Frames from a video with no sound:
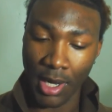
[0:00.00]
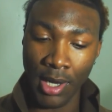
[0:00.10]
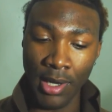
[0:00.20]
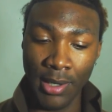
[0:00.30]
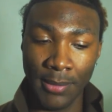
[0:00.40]

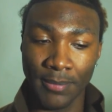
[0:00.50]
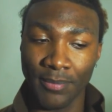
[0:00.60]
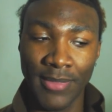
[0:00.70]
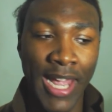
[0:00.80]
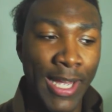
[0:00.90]

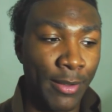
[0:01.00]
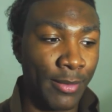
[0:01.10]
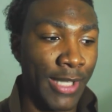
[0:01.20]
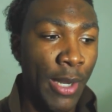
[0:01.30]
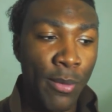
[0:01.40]

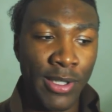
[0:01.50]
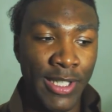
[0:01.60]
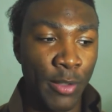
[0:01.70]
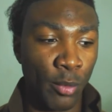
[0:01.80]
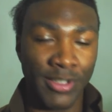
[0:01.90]
That they
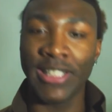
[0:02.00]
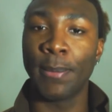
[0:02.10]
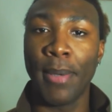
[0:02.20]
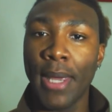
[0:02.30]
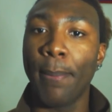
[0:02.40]
really were
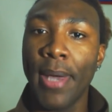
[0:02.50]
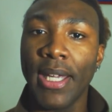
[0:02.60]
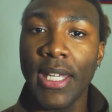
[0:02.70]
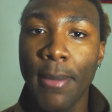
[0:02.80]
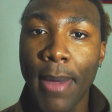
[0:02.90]
just being
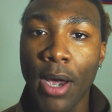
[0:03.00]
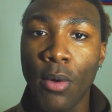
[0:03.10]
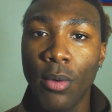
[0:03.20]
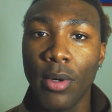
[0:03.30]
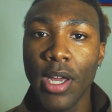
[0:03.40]
picky
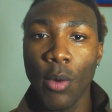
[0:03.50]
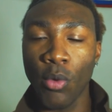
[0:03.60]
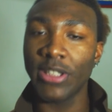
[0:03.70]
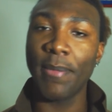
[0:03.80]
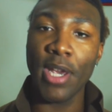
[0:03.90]
about
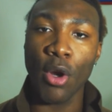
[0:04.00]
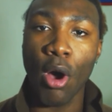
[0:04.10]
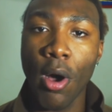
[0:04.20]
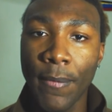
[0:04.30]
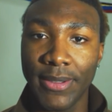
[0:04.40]
what's being
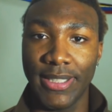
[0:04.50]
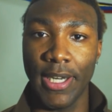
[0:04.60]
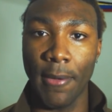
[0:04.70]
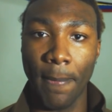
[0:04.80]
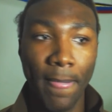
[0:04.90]
offered
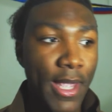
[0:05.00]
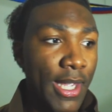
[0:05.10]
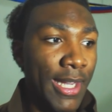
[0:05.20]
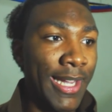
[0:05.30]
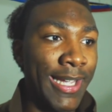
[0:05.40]
to them.
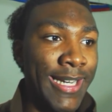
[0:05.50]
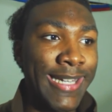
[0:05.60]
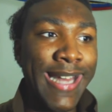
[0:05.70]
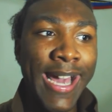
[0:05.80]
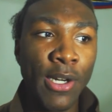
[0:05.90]

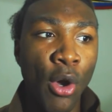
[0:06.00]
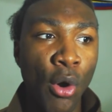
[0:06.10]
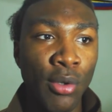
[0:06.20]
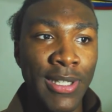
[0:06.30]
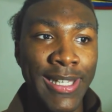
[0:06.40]
And not
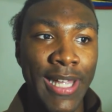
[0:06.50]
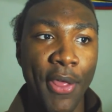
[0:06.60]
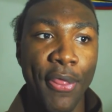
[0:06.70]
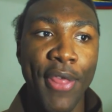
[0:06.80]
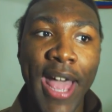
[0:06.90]

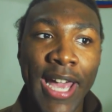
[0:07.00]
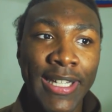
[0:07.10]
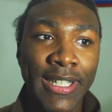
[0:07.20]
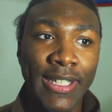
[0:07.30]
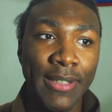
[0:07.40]
only
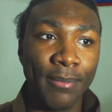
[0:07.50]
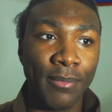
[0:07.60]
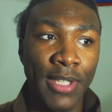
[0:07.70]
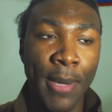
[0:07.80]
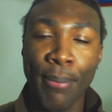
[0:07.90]
that,
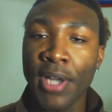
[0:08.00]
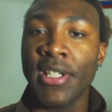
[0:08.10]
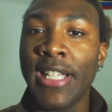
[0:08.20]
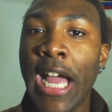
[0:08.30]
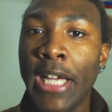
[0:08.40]
the
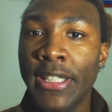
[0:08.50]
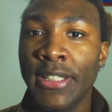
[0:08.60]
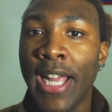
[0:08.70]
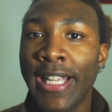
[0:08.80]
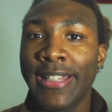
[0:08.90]
impression I got
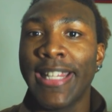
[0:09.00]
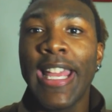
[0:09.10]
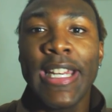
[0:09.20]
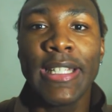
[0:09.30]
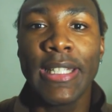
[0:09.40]
is like
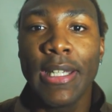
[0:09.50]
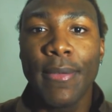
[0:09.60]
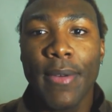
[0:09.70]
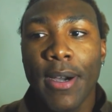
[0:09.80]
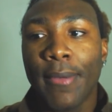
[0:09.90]
they didn't
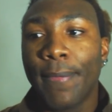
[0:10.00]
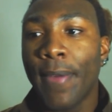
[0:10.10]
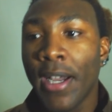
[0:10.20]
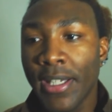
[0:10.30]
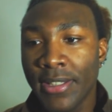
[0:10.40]
give a
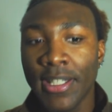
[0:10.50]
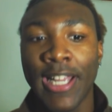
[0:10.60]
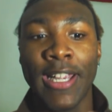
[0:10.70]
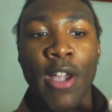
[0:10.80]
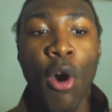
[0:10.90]
fuck. It's
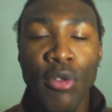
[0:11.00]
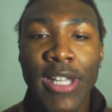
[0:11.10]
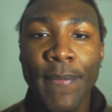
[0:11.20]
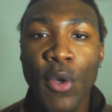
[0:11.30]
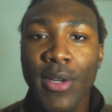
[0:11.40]
like,
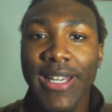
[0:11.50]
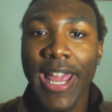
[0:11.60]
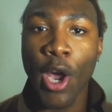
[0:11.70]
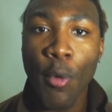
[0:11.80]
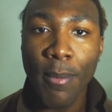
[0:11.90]
only if you
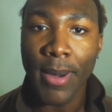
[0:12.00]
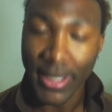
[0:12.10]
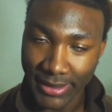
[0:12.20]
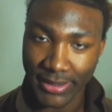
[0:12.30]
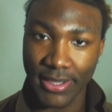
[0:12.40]
can help
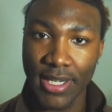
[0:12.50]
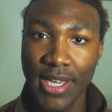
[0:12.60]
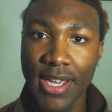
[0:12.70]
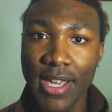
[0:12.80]
us,